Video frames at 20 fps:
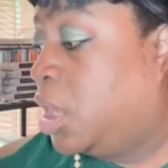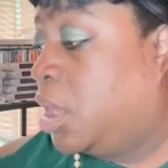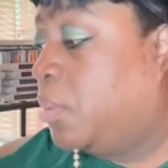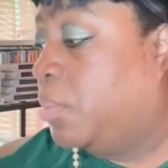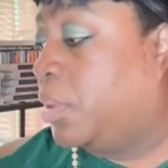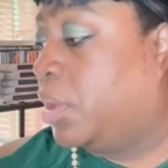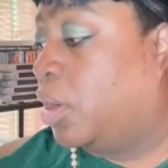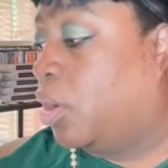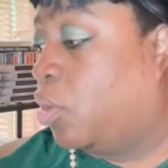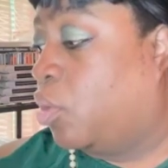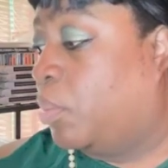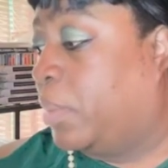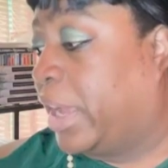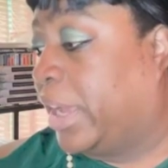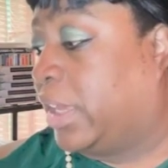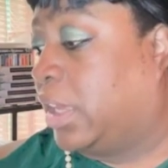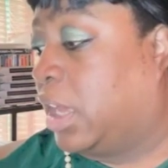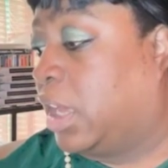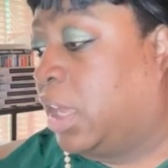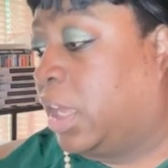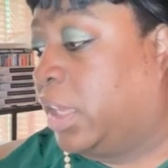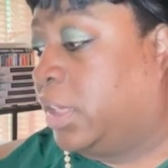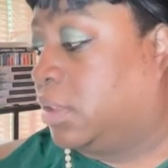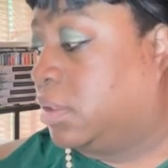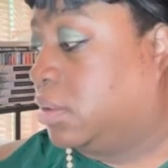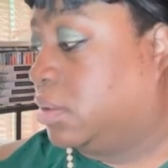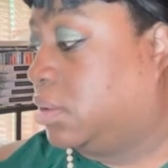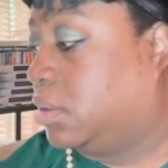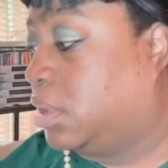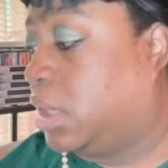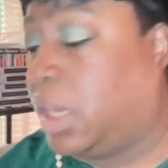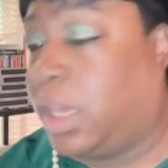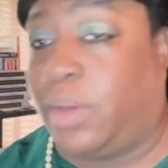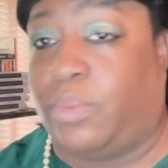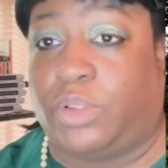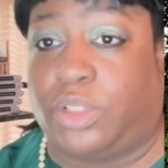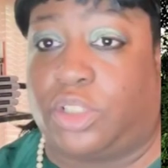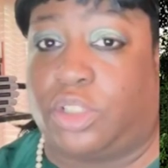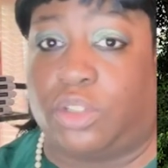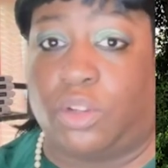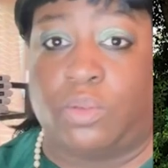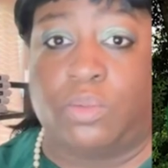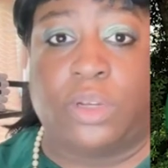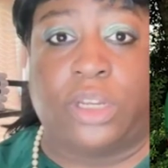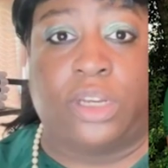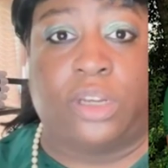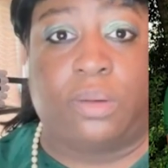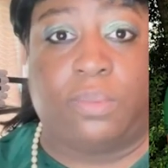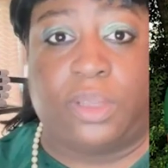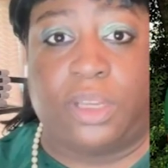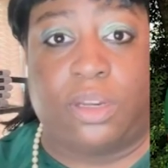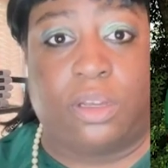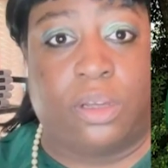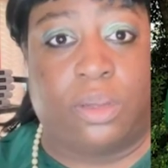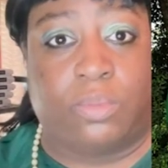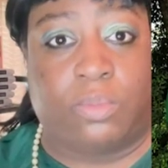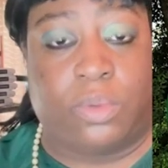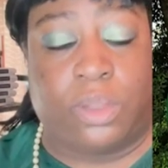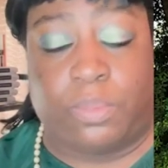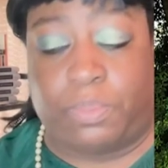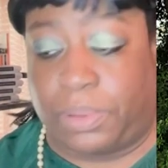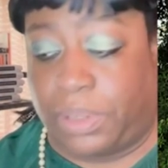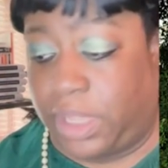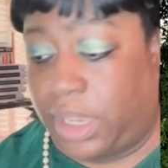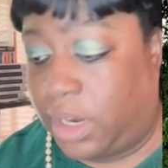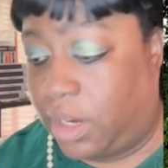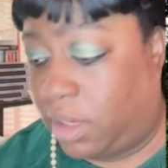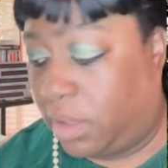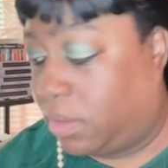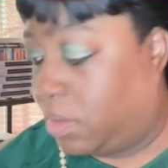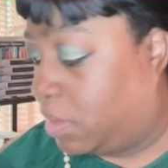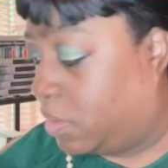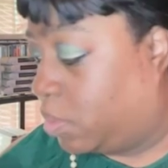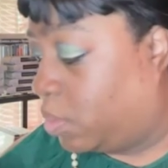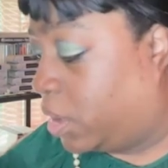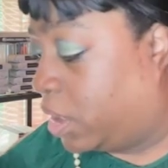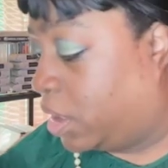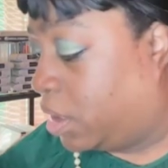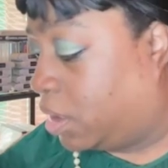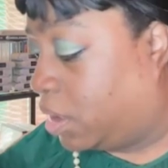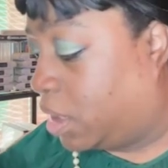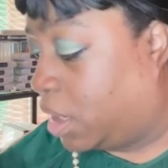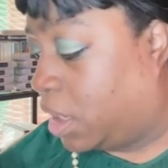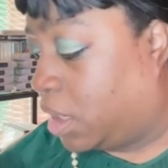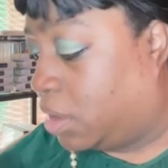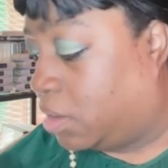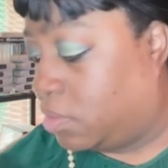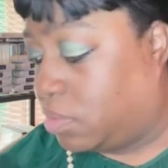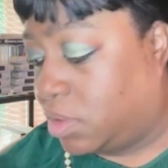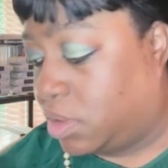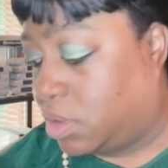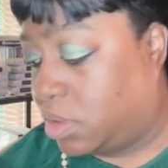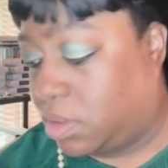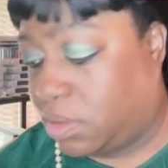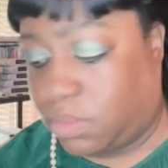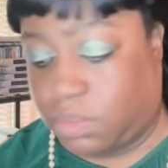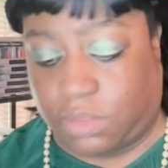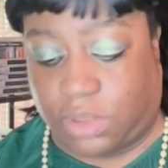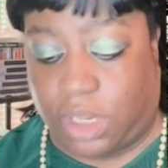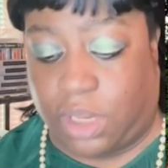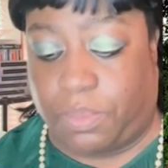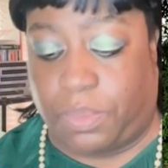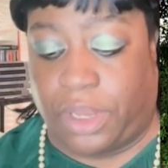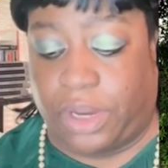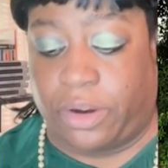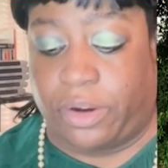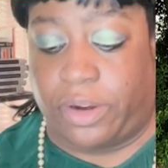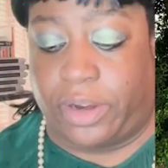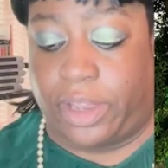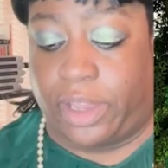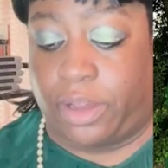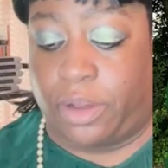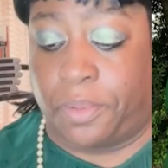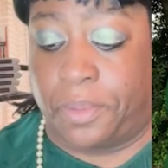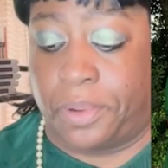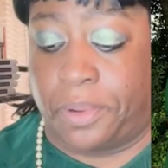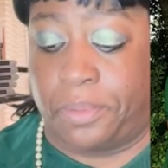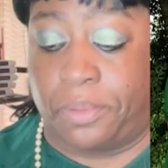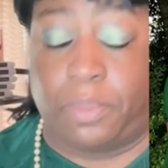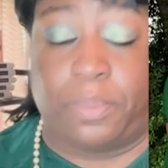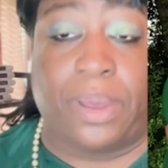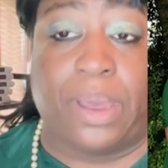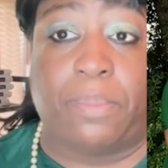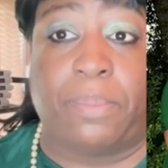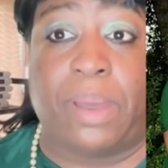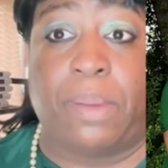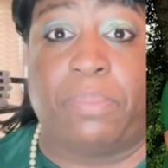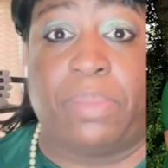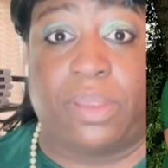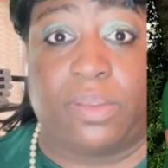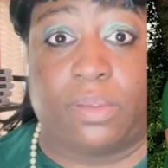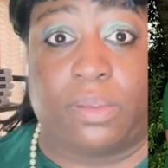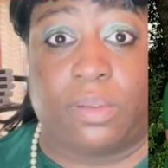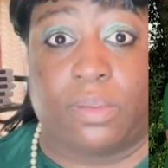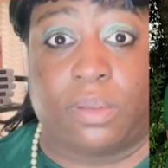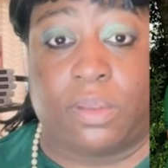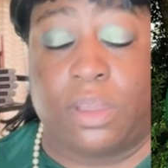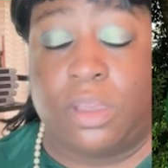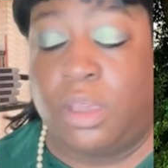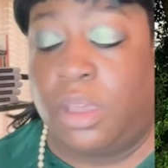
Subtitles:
But oh my God, I was so ready to be done with planning this wedding and just get married and go on about my business.